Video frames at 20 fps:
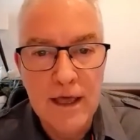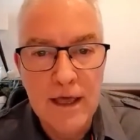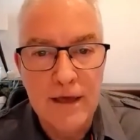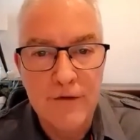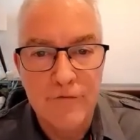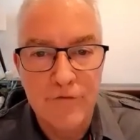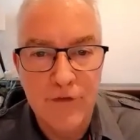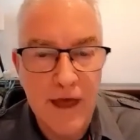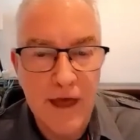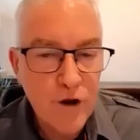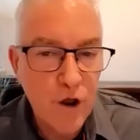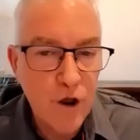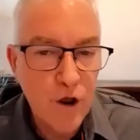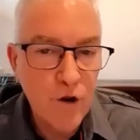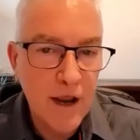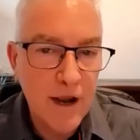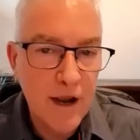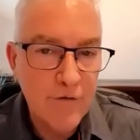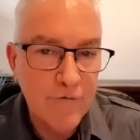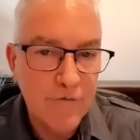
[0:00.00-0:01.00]
if they
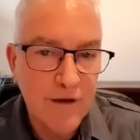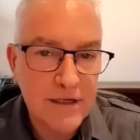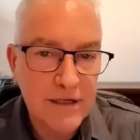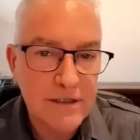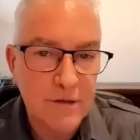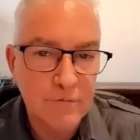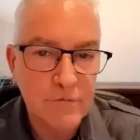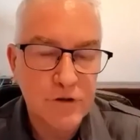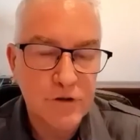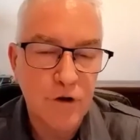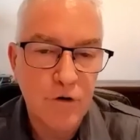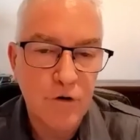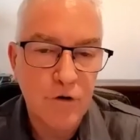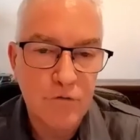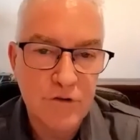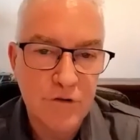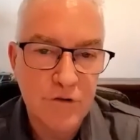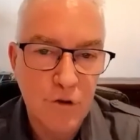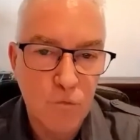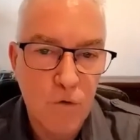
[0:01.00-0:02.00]
don't invest
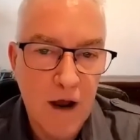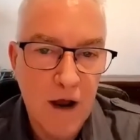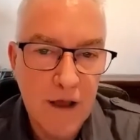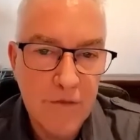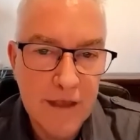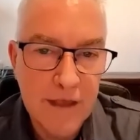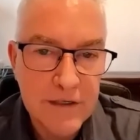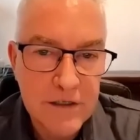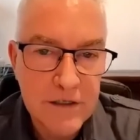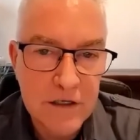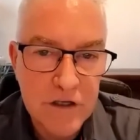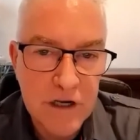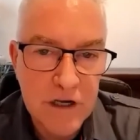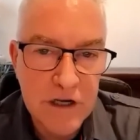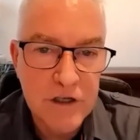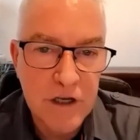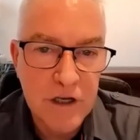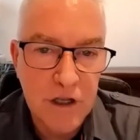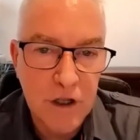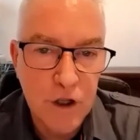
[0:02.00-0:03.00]
themselves in the way they're
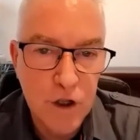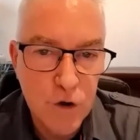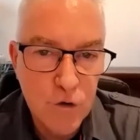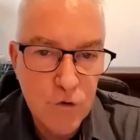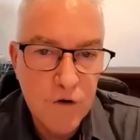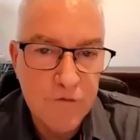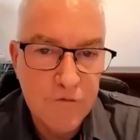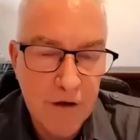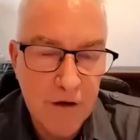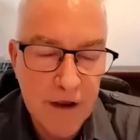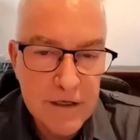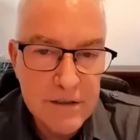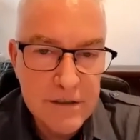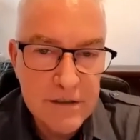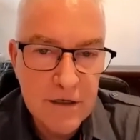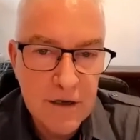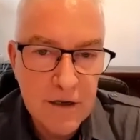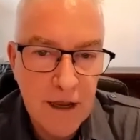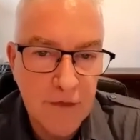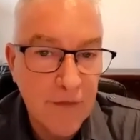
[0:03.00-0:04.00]
suggesting you
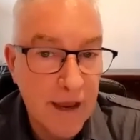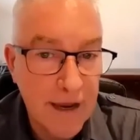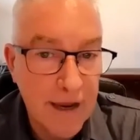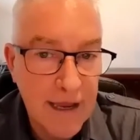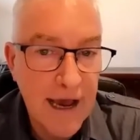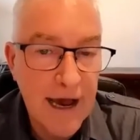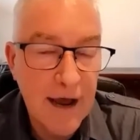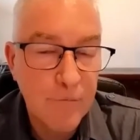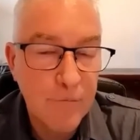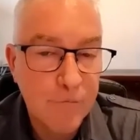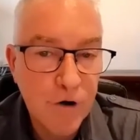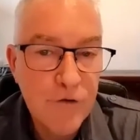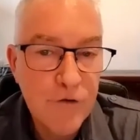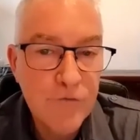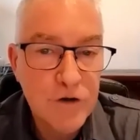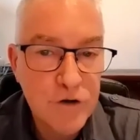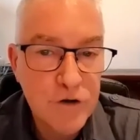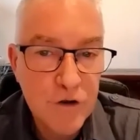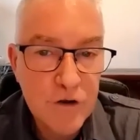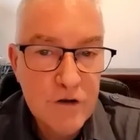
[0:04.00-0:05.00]
invest and they can't prove
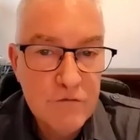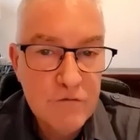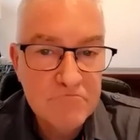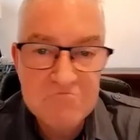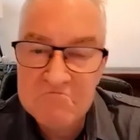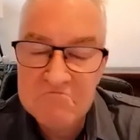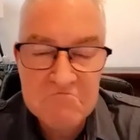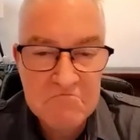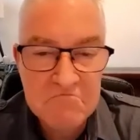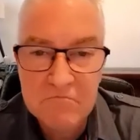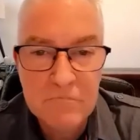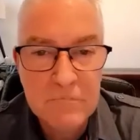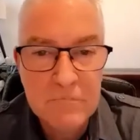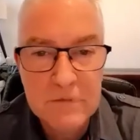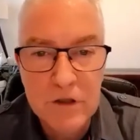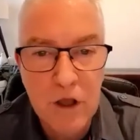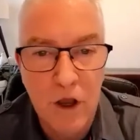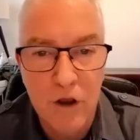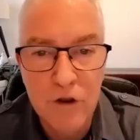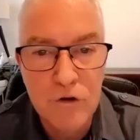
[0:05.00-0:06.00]
it to you,
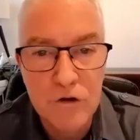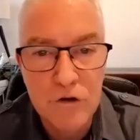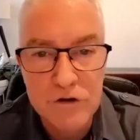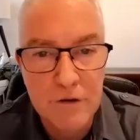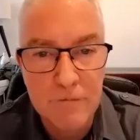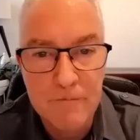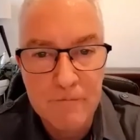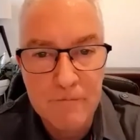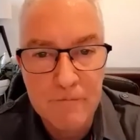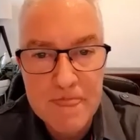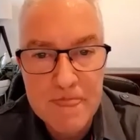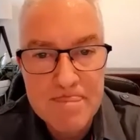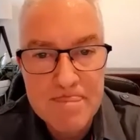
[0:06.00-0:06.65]
don't use them.